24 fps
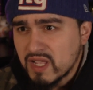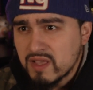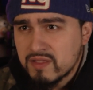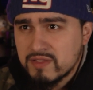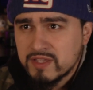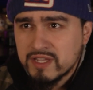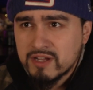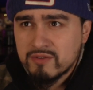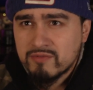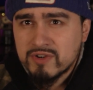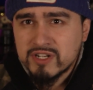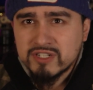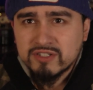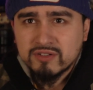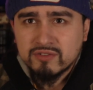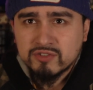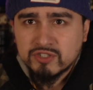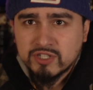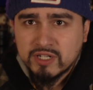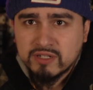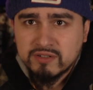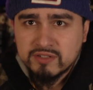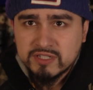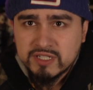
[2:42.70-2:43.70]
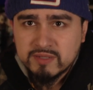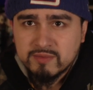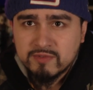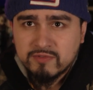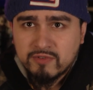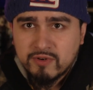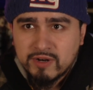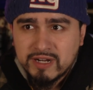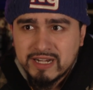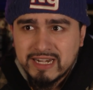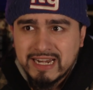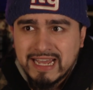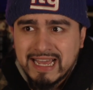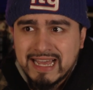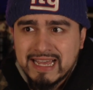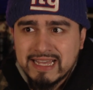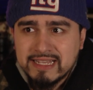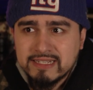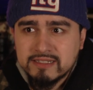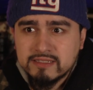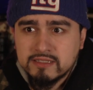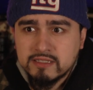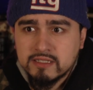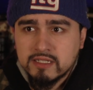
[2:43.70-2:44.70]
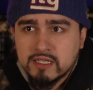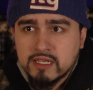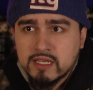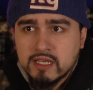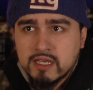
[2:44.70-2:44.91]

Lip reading: the original trilogy before he dies.